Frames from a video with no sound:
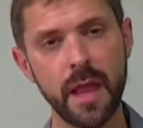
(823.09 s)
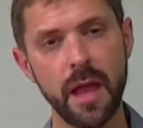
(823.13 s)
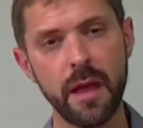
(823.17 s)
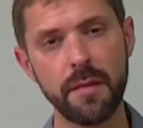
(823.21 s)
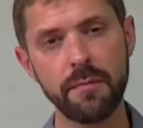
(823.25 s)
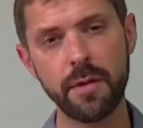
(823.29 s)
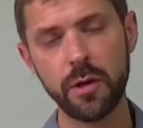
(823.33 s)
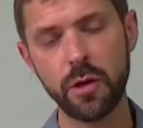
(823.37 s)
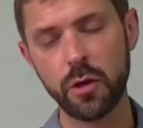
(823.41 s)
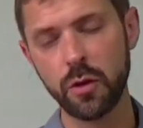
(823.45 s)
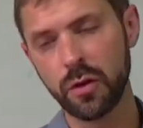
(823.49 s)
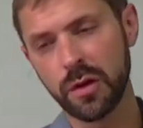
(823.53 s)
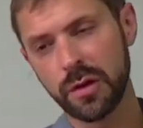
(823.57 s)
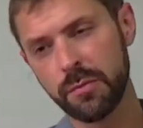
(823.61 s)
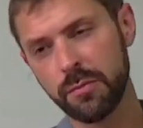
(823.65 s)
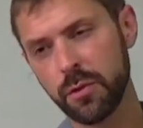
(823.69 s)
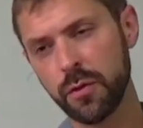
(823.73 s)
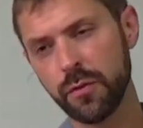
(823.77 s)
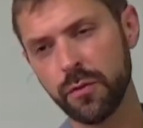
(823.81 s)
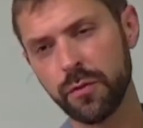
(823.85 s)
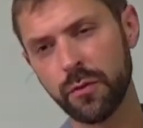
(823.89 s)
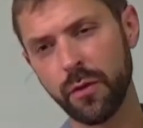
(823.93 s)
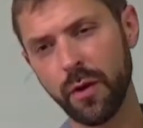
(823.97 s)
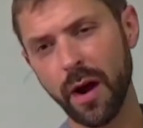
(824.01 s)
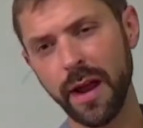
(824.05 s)
But you can
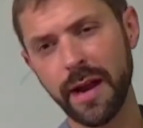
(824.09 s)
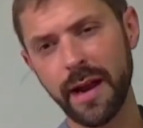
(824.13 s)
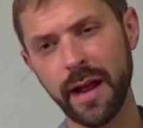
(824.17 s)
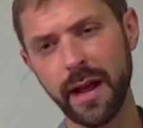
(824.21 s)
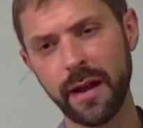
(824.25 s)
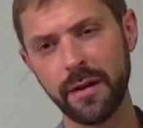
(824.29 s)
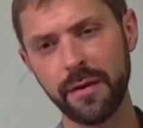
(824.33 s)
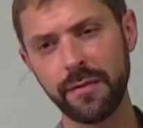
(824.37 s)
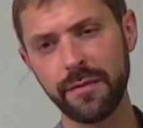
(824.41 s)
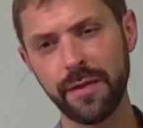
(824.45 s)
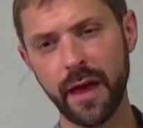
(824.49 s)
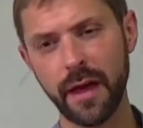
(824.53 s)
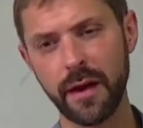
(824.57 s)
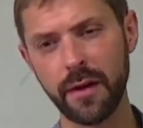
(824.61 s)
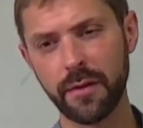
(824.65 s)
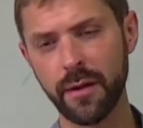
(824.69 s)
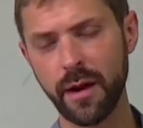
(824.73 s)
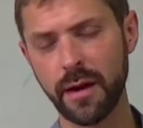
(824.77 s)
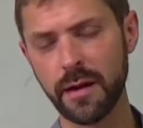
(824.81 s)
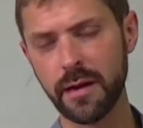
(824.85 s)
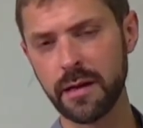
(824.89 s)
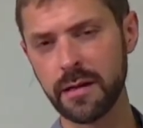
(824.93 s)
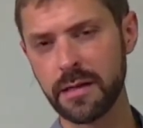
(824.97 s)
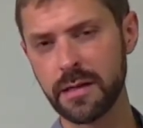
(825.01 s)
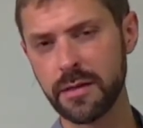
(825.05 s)
move right out of that right
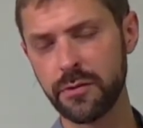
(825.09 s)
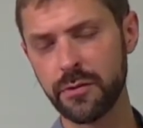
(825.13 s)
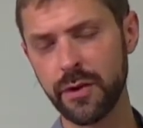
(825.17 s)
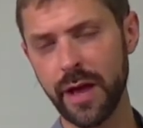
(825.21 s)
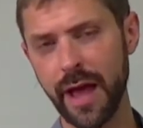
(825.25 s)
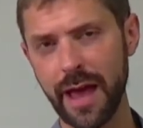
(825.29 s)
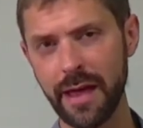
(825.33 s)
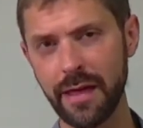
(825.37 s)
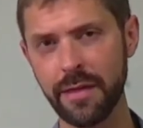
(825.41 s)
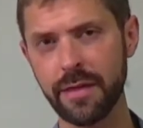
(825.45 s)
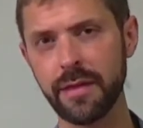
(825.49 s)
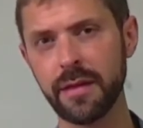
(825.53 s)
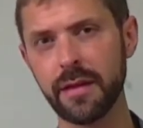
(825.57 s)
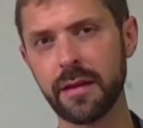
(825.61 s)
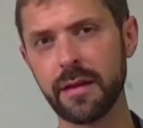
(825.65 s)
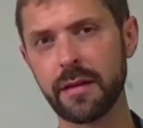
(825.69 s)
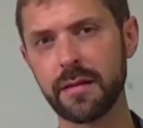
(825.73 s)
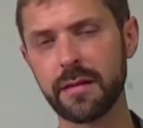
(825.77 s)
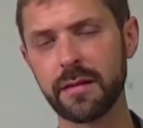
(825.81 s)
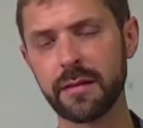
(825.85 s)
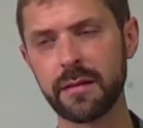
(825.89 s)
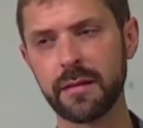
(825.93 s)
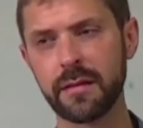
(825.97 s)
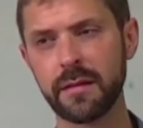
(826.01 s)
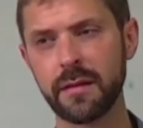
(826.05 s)
into
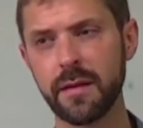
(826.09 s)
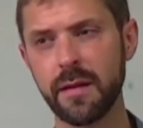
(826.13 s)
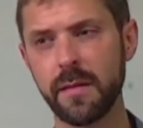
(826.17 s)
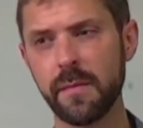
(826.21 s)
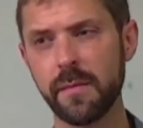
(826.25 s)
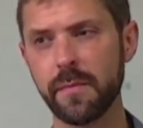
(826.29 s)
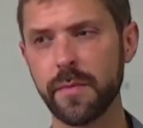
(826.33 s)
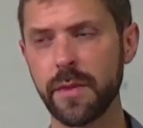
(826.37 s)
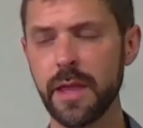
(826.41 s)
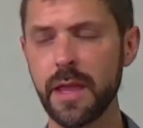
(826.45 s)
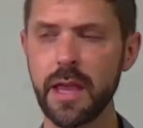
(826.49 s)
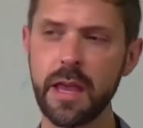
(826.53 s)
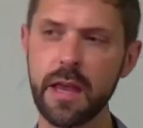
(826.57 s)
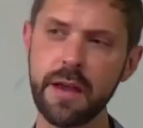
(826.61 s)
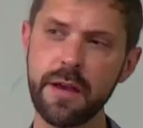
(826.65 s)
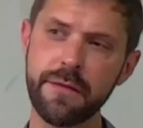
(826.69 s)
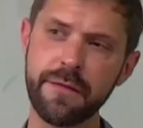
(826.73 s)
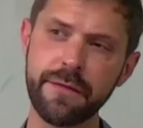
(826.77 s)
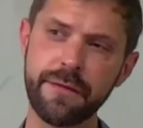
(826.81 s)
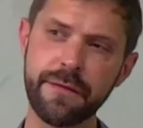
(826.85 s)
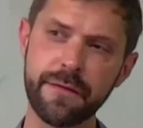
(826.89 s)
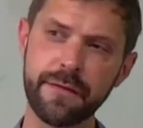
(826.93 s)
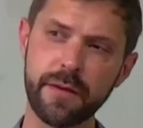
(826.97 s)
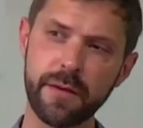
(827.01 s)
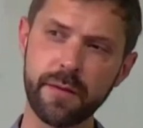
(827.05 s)
ethics.
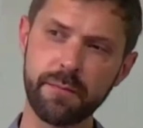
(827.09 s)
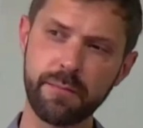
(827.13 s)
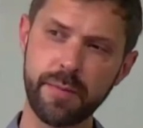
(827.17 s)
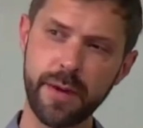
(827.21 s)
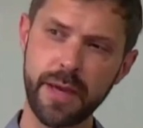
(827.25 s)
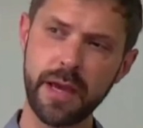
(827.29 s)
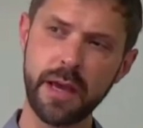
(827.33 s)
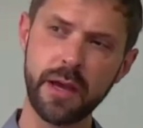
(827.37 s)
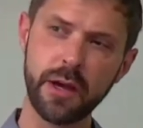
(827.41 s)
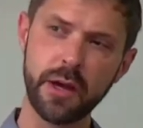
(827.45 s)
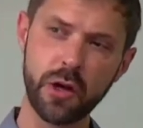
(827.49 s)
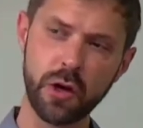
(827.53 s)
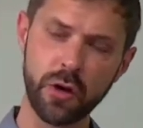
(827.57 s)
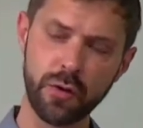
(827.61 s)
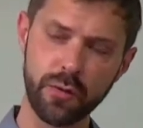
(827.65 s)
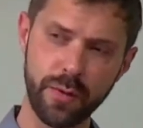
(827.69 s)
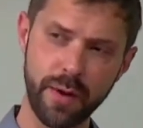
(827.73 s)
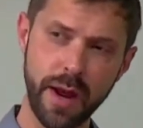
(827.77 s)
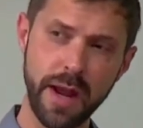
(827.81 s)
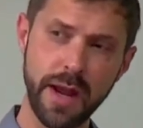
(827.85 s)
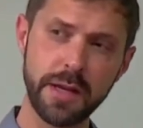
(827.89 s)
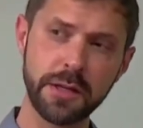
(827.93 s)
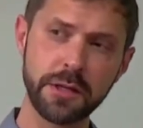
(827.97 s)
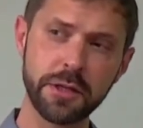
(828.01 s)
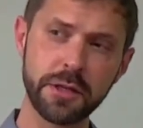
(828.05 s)
If being
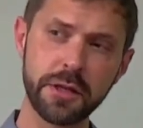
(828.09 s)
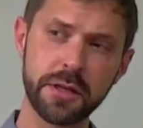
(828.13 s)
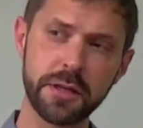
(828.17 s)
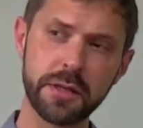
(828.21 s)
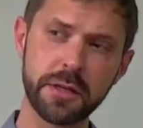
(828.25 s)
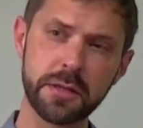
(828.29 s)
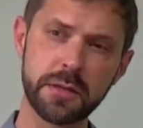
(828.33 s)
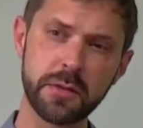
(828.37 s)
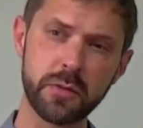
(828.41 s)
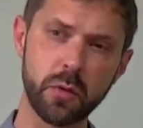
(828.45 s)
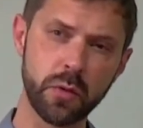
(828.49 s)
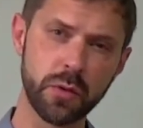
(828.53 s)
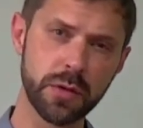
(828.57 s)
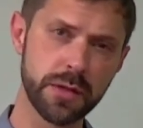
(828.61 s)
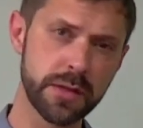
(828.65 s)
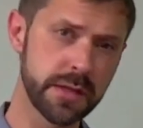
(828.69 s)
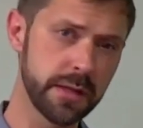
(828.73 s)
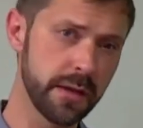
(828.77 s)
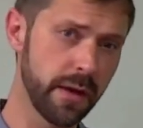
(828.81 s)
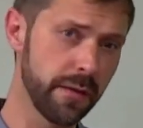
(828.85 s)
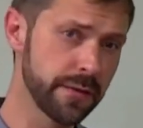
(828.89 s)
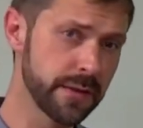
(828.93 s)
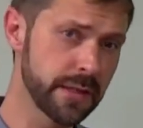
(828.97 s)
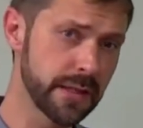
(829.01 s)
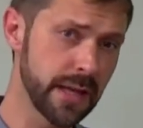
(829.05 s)
courageous or
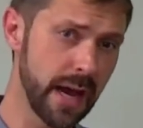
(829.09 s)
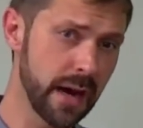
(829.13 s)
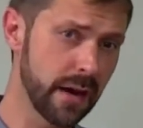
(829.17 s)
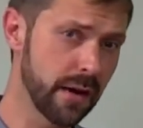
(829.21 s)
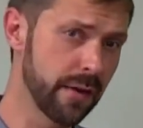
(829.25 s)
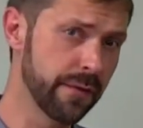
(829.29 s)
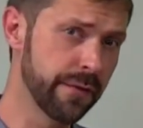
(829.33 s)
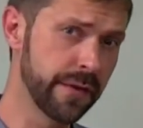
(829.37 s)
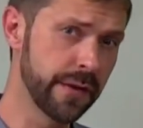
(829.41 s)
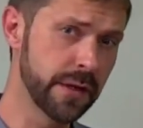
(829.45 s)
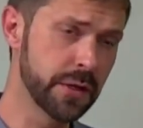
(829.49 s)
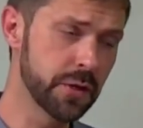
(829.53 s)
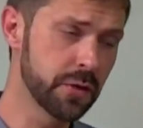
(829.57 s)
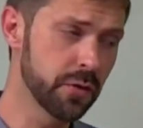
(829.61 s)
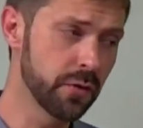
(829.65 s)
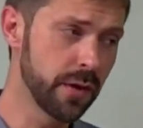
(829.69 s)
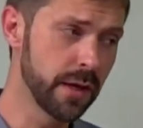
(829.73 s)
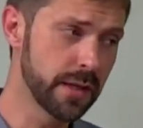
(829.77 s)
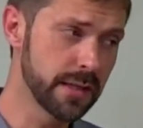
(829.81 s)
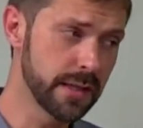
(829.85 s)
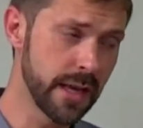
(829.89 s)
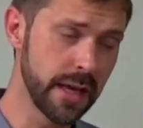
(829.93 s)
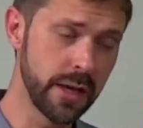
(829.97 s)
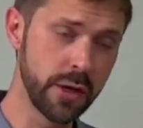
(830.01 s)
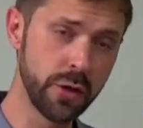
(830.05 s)
self-sacrificial
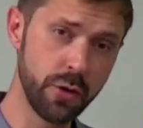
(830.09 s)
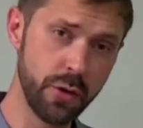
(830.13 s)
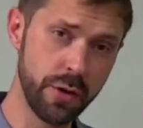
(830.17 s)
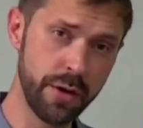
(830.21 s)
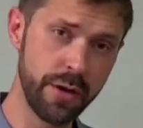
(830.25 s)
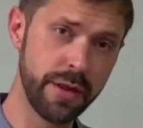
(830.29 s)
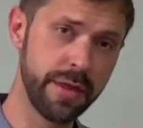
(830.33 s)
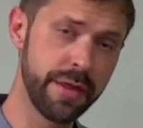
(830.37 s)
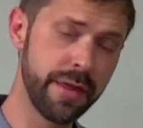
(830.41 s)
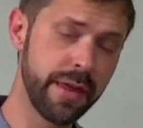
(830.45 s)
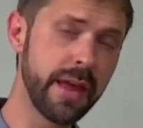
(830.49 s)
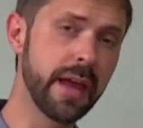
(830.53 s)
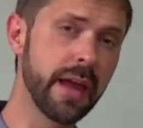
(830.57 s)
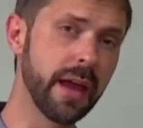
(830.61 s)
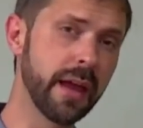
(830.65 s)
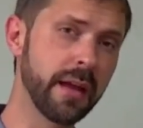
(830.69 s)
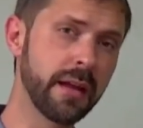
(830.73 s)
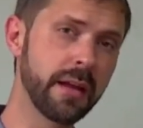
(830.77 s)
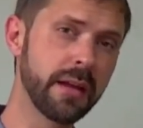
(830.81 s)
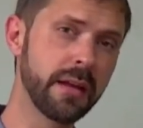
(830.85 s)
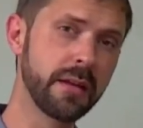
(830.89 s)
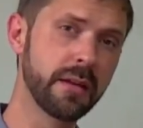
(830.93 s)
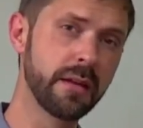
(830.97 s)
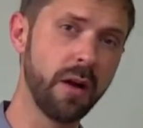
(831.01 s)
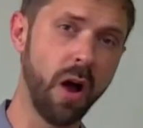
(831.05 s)
is a good thing,
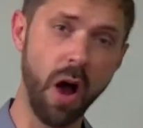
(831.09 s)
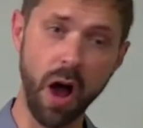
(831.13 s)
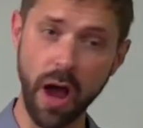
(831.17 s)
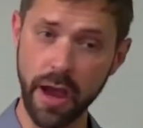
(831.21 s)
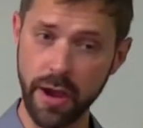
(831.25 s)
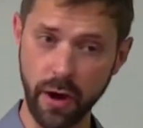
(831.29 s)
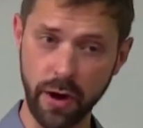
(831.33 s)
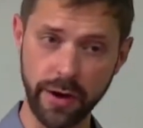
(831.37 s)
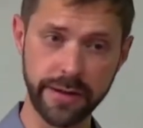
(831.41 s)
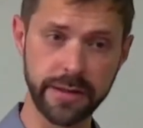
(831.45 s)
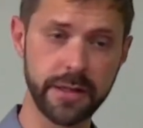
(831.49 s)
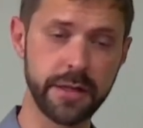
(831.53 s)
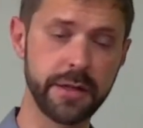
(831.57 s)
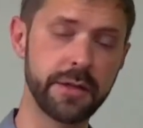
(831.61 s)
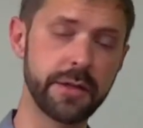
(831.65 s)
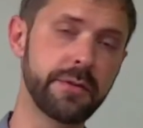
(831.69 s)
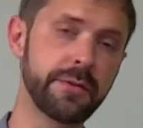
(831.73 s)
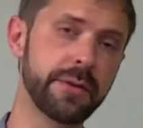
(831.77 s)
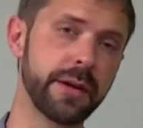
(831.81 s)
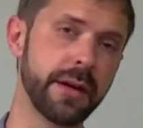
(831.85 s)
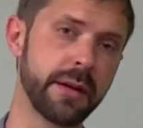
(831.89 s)
I ought to do it.